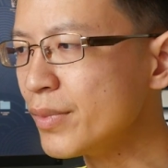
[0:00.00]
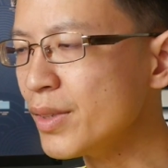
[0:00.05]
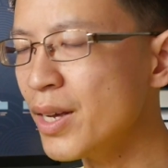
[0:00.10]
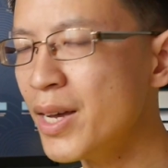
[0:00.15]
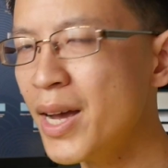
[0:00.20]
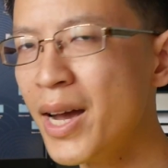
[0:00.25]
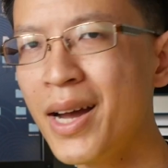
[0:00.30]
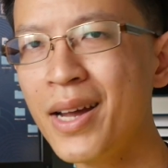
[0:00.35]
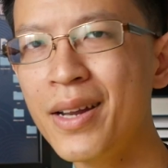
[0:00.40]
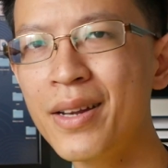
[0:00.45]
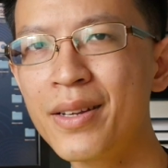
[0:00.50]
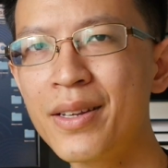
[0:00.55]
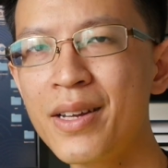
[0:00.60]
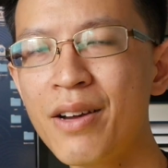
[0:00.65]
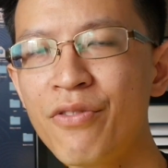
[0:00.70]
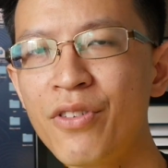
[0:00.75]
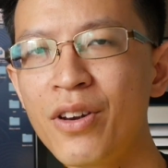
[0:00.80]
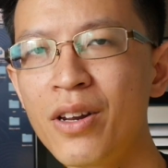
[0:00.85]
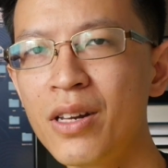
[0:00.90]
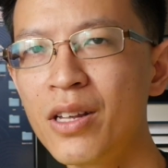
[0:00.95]
And
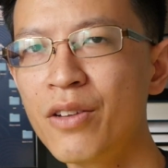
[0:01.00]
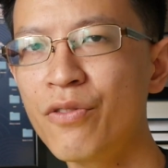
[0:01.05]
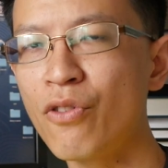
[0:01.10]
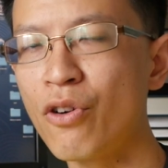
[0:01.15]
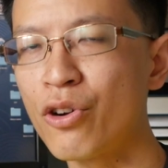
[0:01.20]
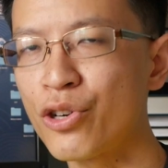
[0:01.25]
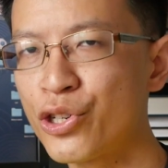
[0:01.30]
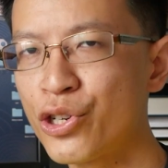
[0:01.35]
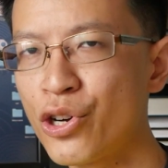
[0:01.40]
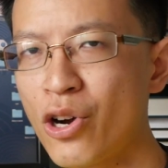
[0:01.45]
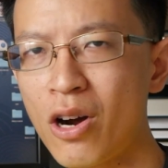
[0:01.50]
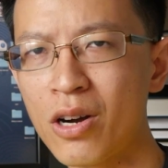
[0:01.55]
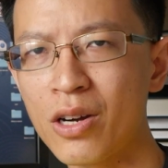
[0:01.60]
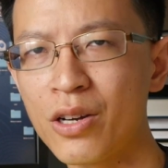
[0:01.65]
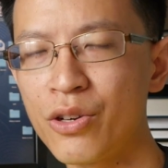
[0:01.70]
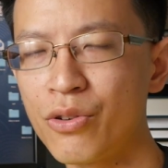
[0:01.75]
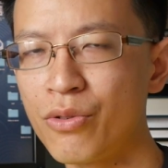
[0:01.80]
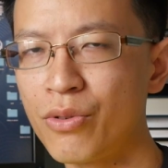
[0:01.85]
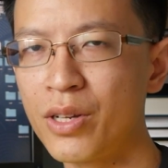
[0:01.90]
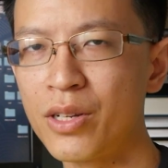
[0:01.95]
definitely for
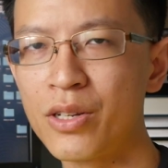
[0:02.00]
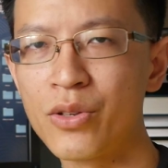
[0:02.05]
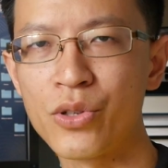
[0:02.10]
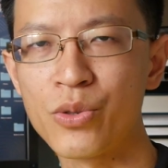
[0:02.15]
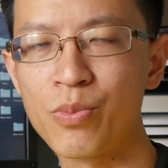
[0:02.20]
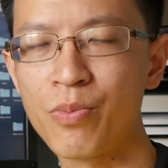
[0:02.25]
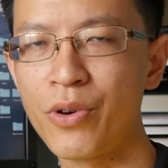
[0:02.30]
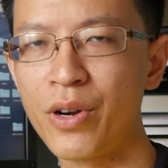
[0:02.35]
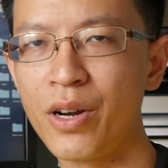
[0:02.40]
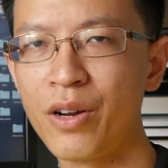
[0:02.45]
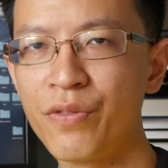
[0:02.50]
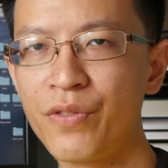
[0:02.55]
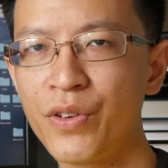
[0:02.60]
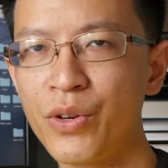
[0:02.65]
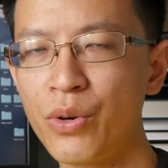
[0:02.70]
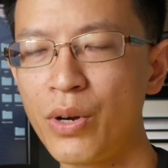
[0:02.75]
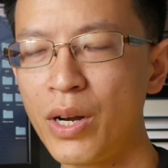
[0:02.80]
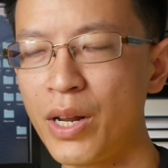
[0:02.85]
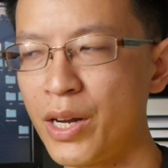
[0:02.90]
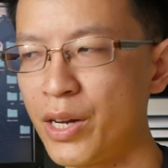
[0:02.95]
chalk, you need to spray a
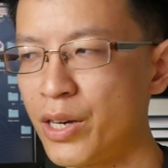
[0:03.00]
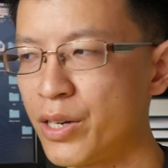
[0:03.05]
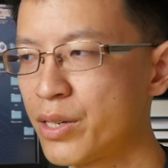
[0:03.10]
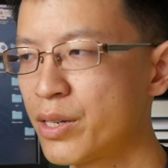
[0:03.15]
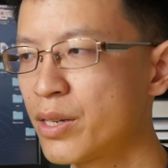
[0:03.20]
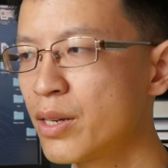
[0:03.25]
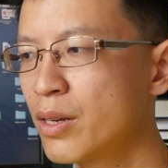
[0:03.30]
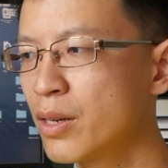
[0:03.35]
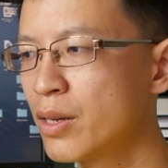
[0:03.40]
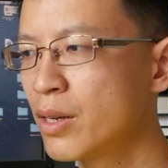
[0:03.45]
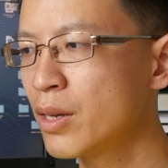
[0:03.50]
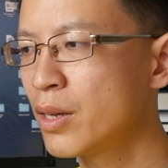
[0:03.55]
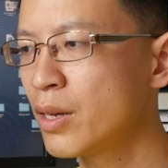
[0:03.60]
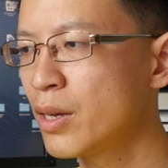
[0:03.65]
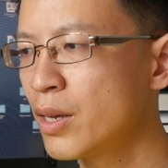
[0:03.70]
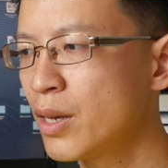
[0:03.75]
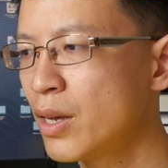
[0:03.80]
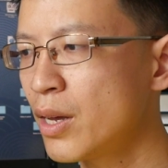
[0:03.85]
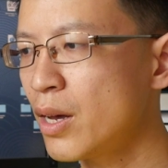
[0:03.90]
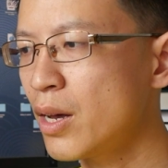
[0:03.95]
few layers.
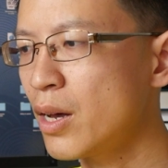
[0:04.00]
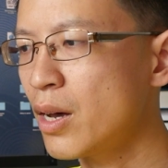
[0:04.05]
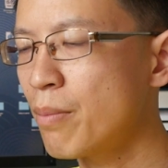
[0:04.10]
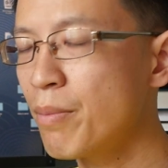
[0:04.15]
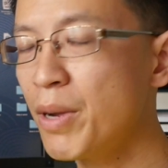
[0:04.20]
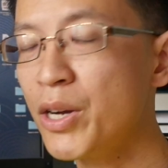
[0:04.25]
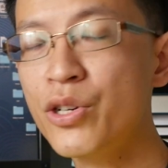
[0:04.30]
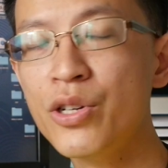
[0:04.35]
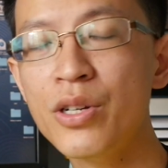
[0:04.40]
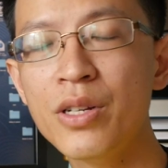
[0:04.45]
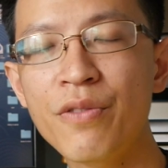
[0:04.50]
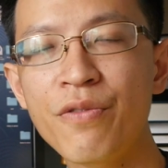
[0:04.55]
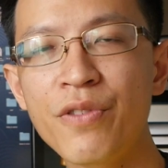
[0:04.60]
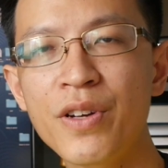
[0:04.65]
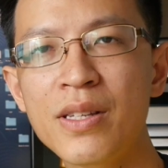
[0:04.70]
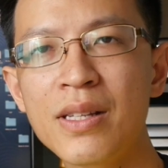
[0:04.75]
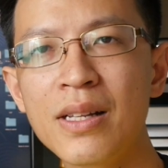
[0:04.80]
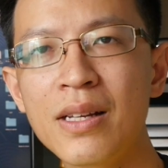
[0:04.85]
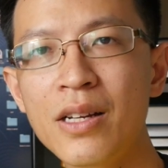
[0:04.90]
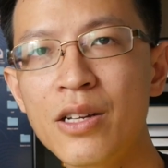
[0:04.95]
Make sure the
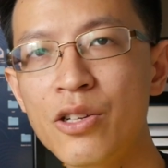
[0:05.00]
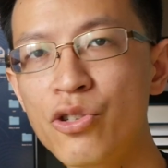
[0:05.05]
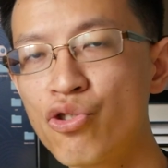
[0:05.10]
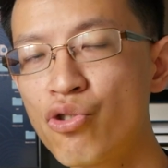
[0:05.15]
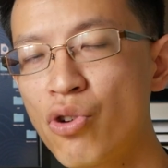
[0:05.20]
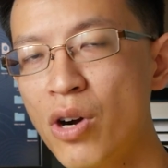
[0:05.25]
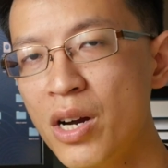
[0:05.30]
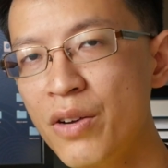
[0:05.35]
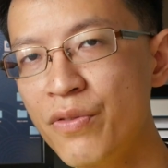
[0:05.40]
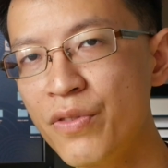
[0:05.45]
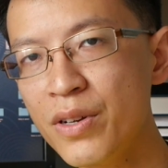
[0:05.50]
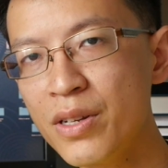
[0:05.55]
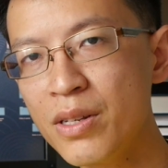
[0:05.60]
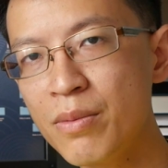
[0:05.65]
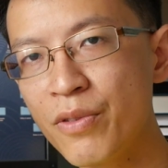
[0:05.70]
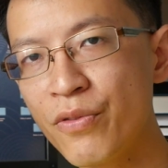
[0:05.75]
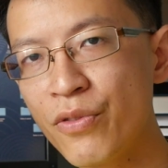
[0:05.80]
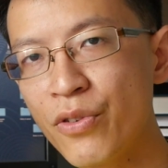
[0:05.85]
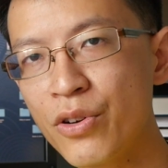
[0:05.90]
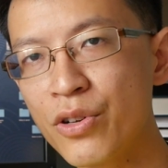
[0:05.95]
first layer is dry first
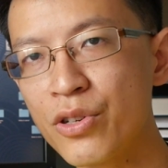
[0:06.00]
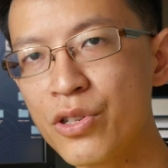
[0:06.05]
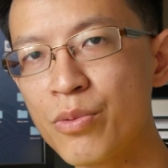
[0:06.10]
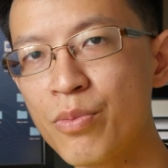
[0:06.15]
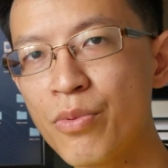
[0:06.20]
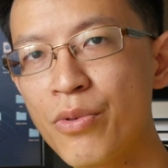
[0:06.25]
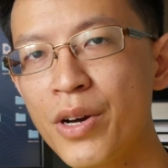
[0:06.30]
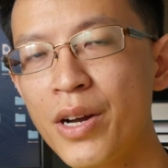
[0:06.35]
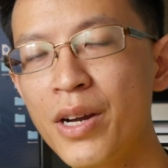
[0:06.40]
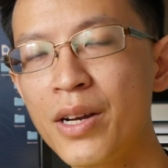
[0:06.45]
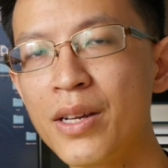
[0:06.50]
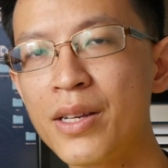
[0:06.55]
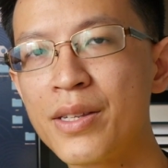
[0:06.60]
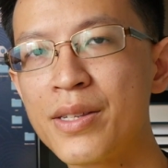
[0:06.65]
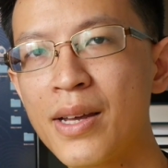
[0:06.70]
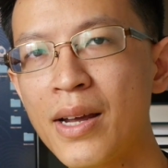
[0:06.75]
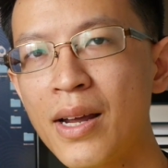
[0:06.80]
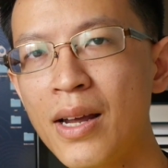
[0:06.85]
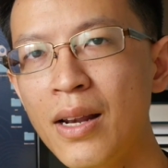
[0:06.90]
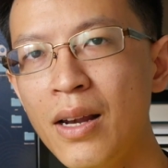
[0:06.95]
before you spray the
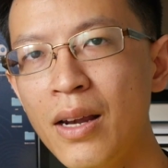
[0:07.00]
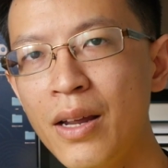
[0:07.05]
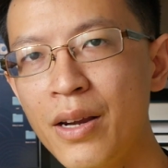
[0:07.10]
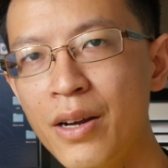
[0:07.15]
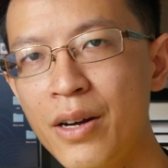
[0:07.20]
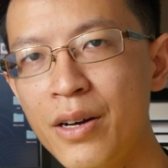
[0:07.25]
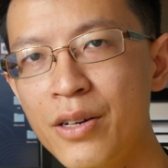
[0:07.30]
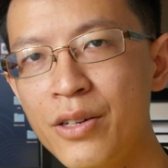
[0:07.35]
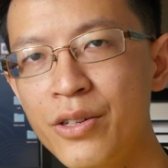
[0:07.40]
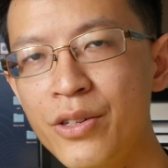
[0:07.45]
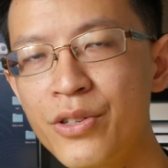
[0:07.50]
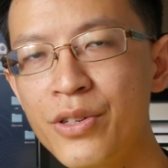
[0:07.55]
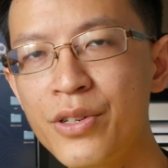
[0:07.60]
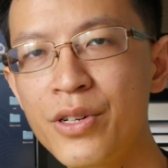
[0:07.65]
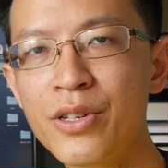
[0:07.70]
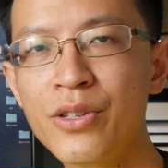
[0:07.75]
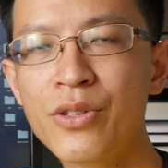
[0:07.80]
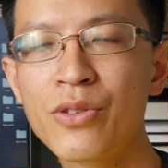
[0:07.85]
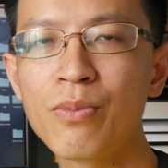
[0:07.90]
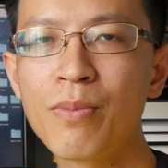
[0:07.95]
second layer,
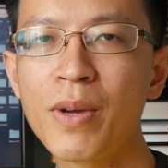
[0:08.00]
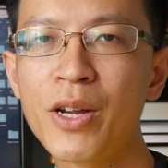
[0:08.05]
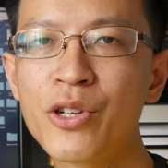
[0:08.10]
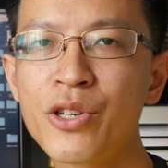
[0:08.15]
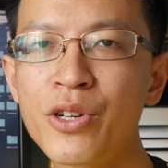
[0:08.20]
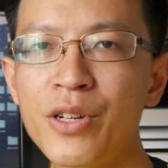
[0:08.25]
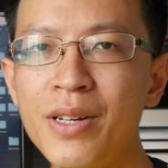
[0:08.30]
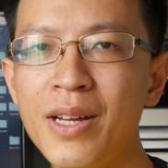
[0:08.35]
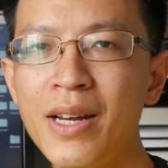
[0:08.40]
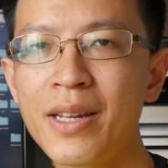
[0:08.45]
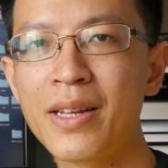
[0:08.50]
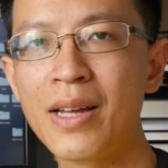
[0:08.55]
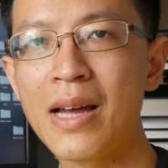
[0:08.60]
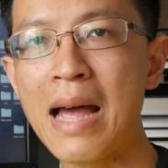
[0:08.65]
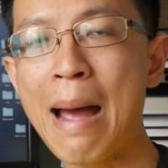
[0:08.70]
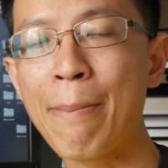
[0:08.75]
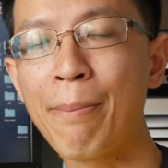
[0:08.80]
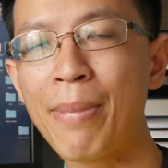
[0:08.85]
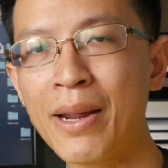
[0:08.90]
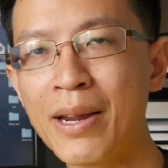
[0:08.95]
just to make sure that the
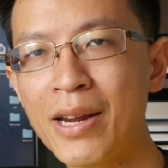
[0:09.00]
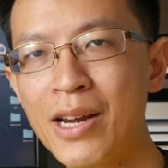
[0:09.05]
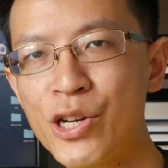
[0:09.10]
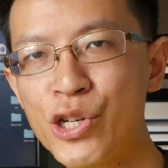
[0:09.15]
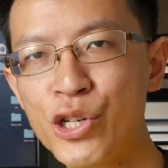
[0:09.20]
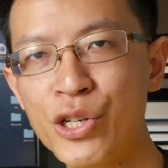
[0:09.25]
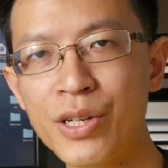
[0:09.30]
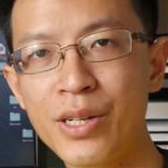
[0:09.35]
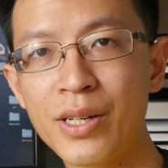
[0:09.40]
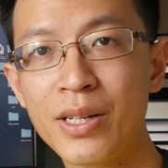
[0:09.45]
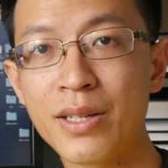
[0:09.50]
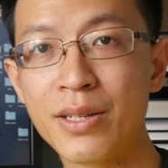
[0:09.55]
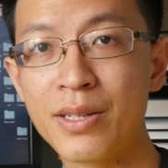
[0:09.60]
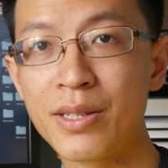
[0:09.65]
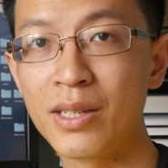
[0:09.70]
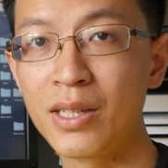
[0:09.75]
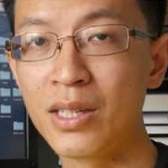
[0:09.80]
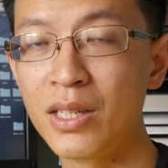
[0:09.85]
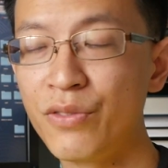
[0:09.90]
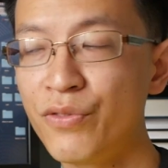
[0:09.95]
application
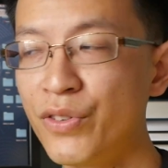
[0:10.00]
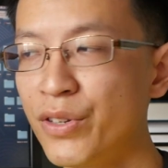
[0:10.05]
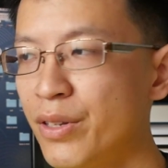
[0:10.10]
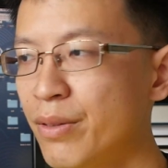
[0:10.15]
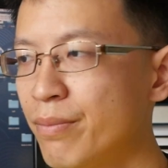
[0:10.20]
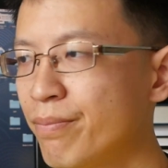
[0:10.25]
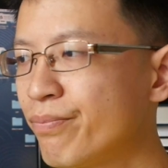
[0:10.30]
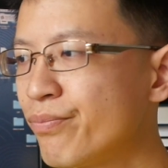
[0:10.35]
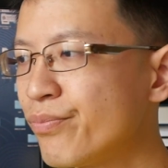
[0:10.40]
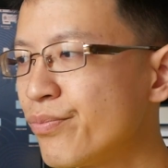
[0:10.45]
is even.